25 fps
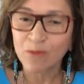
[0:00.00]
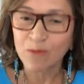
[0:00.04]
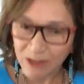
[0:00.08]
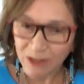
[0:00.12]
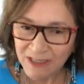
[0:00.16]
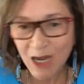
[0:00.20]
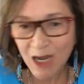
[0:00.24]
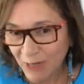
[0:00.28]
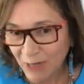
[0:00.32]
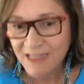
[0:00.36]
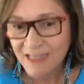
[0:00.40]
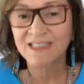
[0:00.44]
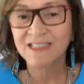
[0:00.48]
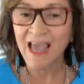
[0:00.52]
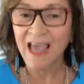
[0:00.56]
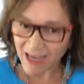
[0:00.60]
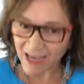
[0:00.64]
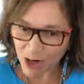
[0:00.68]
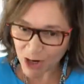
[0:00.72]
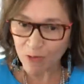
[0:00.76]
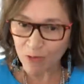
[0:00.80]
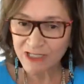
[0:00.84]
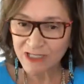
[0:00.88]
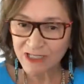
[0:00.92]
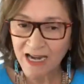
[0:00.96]
And, and what
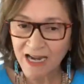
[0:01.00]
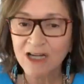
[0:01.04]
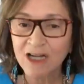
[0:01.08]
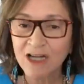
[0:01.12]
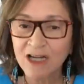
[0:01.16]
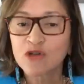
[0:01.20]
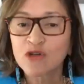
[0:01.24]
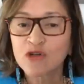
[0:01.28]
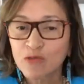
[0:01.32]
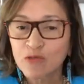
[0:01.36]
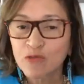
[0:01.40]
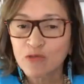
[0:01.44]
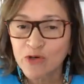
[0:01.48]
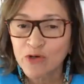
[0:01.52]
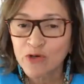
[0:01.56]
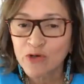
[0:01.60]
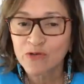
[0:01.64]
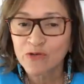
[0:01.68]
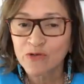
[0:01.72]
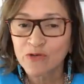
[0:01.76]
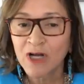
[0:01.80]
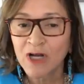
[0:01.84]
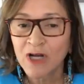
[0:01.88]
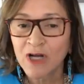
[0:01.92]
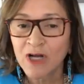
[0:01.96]
that means is, hey,
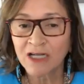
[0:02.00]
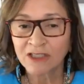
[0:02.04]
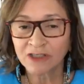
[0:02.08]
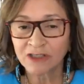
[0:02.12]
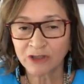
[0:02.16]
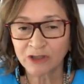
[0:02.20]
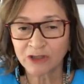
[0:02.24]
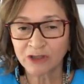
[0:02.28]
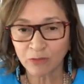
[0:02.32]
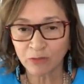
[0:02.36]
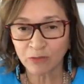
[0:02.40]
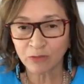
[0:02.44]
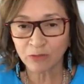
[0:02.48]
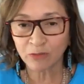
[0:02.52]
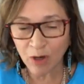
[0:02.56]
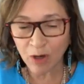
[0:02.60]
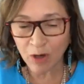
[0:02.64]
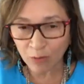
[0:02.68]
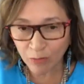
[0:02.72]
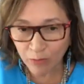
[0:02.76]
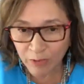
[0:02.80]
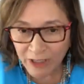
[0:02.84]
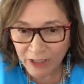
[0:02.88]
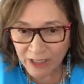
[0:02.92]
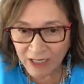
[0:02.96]
we're staying
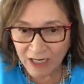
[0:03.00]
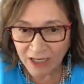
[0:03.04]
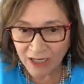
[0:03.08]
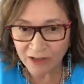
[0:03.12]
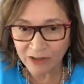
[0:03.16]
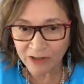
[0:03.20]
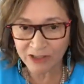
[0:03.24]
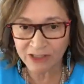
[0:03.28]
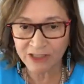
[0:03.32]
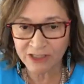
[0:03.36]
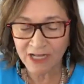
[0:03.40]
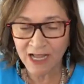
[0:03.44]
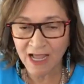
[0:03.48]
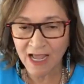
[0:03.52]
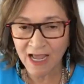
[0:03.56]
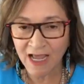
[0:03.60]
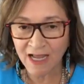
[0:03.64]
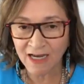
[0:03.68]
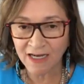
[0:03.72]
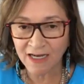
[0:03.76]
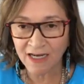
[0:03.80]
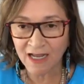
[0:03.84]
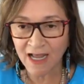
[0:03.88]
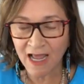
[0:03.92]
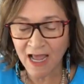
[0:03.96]
true to what we
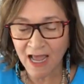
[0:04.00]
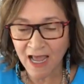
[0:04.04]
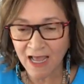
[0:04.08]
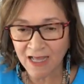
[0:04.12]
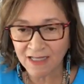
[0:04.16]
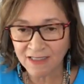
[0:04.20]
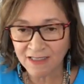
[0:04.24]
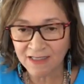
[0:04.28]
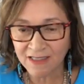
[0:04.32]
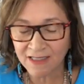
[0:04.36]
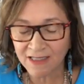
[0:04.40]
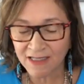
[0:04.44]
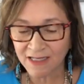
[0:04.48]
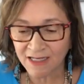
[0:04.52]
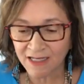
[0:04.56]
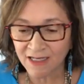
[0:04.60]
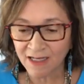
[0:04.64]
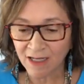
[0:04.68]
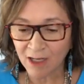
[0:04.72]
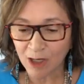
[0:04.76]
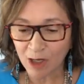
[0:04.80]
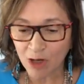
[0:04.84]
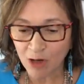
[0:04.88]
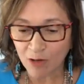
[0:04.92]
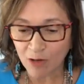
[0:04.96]
understand as
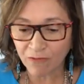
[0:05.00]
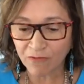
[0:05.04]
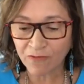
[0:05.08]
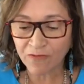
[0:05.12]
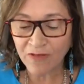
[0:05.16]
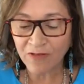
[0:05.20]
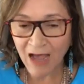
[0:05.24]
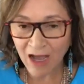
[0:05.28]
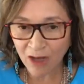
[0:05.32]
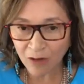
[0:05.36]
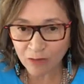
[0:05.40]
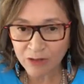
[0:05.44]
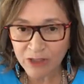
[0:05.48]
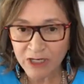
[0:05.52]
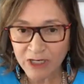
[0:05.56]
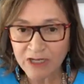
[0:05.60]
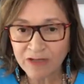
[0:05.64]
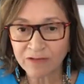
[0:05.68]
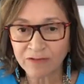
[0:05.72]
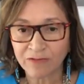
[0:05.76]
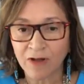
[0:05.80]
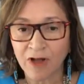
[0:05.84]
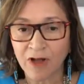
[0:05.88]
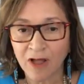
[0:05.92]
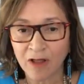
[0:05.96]
the founding
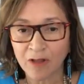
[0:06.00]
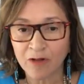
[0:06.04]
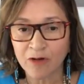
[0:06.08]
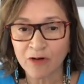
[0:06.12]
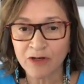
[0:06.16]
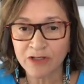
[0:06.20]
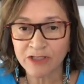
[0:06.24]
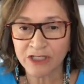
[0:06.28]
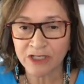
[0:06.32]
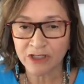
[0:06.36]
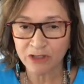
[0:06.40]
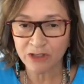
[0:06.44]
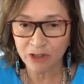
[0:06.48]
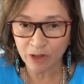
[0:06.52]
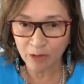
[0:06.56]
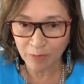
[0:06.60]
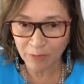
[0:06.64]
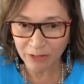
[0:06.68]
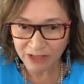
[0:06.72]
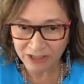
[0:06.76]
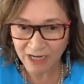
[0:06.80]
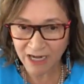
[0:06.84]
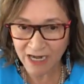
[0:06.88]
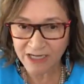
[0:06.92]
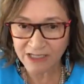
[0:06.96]
fathers'
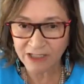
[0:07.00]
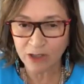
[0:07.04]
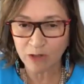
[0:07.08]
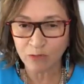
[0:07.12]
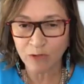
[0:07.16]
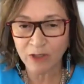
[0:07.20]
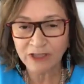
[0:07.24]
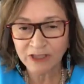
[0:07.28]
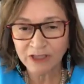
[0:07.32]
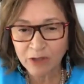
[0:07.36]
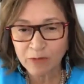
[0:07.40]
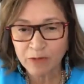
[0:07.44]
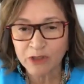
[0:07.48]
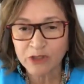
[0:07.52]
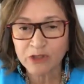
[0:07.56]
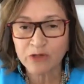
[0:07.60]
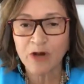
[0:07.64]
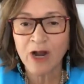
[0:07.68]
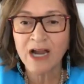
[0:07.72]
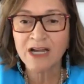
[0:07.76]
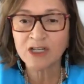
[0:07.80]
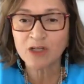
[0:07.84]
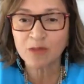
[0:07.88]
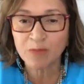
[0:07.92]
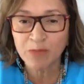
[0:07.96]
interpretation, what they were trying to
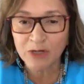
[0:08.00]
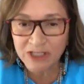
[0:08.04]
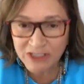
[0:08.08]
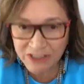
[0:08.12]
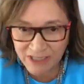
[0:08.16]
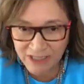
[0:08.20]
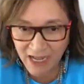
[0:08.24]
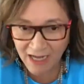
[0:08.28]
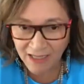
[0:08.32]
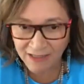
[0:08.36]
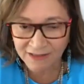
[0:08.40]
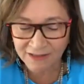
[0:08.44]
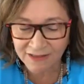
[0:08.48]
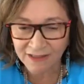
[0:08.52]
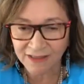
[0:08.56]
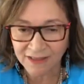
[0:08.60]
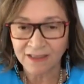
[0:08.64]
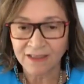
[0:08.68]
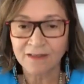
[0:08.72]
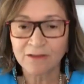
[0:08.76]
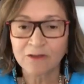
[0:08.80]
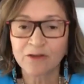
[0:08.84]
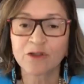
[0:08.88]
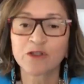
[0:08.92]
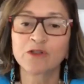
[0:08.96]
protect
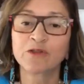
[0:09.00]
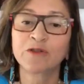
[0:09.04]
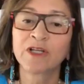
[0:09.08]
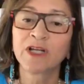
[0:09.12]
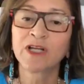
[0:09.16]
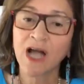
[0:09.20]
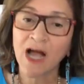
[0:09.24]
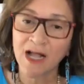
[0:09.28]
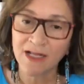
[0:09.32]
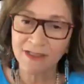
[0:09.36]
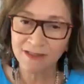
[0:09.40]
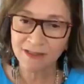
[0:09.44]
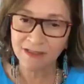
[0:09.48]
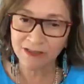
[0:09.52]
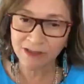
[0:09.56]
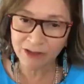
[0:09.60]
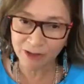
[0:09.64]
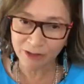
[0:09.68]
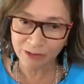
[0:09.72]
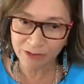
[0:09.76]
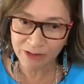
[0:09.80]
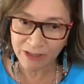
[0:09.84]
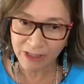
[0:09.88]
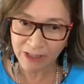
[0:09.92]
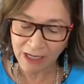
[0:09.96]
through the
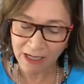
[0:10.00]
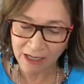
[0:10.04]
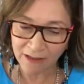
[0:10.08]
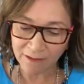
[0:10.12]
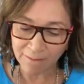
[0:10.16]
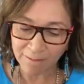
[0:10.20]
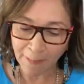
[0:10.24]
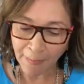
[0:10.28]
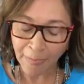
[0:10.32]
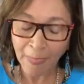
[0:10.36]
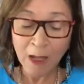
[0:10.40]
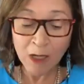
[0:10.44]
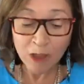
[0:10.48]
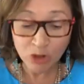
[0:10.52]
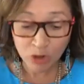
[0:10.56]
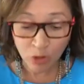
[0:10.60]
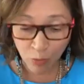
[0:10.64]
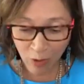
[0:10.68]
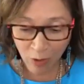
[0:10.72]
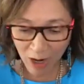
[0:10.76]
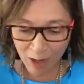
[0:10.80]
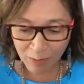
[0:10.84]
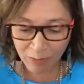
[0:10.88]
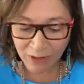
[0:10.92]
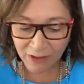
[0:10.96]
Constitution. So I
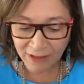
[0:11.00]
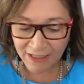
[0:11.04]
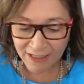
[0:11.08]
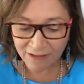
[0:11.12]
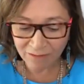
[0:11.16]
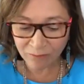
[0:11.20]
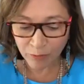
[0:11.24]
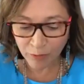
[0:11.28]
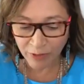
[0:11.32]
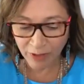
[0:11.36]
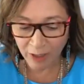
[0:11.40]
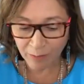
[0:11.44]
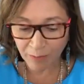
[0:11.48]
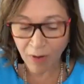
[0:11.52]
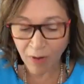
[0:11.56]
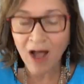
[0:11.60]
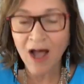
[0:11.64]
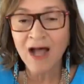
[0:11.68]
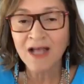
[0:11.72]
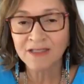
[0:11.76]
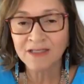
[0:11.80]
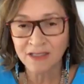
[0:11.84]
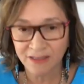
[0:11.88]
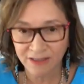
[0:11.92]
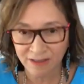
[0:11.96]
believe with a
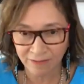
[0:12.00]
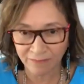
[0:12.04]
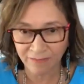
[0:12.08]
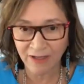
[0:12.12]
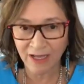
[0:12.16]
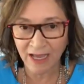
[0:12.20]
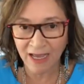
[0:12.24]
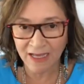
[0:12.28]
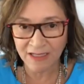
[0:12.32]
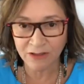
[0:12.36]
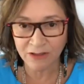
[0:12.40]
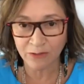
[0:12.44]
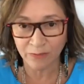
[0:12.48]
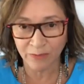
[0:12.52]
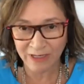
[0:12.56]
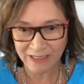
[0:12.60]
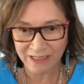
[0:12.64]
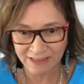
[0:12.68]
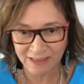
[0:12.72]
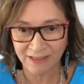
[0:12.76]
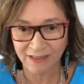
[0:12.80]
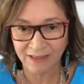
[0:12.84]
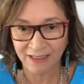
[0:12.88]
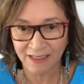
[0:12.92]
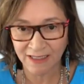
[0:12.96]
positive case
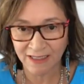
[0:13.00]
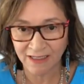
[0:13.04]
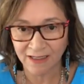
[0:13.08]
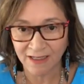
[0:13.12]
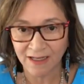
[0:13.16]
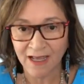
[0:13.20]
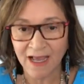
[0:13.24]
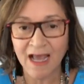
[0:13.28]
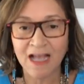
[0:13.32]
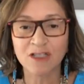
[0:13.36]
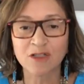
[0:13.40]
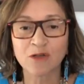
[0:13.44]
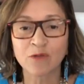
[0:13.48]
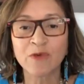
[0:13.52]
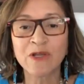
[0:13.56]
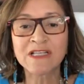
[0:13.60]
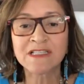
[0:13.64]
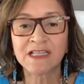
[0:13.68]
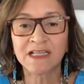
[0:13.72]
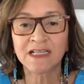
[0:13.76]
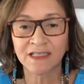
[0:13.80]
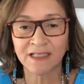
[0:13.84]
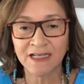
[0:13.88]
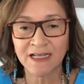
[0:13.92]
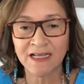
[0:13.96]
recently, as recently
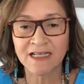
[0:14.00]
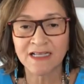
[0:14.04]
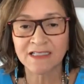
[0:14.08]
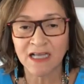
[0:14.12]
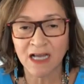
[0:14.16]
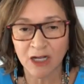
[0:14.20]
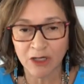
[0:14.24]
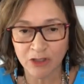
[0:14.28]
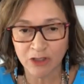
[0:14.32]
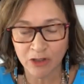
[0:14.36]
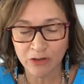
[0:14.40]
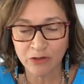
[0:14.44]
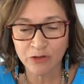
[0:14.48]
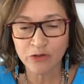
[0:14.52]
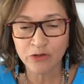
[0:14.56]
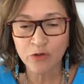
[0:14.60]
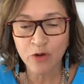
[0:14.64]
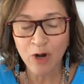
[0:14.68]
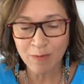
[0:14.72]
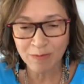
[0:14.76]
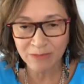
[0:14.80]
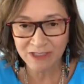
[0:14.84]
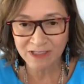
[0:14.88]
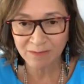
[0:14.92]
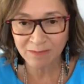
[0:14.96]
as under Trump's
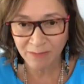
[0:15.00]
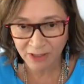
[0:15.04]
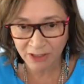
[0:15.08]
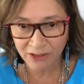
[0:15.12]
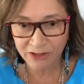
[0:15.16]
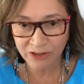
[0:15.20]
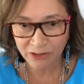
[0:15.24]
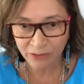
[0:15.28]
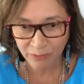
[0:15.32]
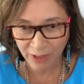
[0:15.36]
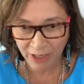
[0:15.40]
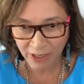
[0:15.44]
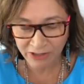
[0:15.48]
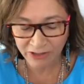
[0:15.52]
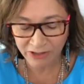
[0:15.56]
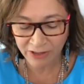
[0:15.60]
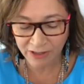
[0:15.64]
administration,